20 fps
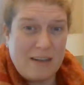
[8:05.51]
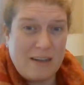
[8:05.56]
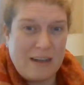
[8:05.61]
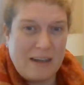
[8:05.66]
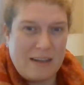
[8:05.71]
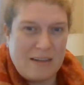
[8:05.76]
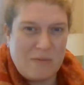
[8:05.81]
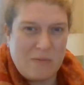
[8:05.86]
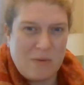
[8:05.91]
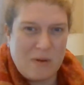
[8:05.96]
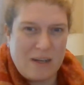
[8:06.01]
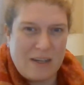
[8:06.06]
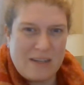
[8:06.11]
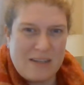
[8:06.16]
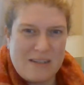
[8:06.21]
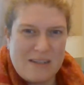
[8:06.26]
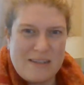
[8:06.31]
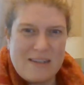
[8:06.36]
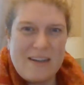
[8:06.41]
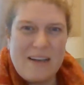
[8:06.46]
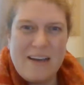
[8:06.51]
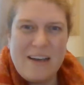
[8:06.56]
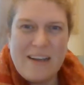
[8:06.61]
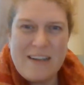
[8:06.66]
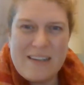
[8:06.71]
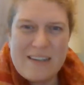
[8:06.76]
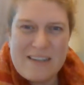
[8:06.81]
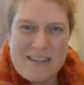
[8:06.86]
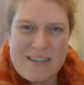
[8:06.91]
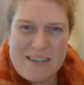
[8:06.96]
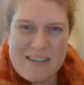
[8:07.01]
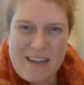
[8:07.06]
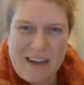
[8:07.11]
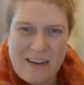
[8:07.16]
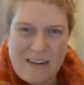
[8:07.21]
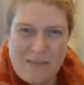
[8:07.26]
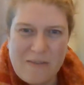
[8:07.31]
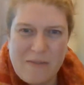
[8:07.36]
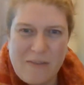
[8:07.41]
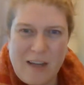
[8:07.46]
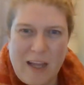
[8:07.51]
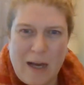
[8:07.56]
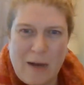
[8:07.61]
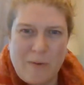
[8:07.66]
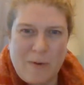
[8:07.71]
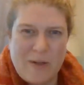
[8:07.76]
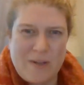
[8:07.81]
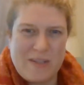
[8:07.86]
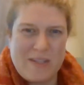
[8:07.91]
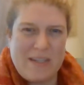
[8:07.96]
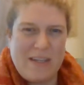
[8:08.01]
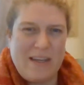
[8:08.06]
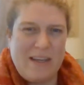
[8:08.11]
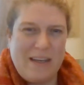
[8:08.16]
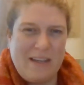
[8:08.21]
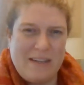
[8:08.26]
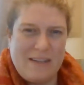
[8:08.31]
It was sunflower seeds.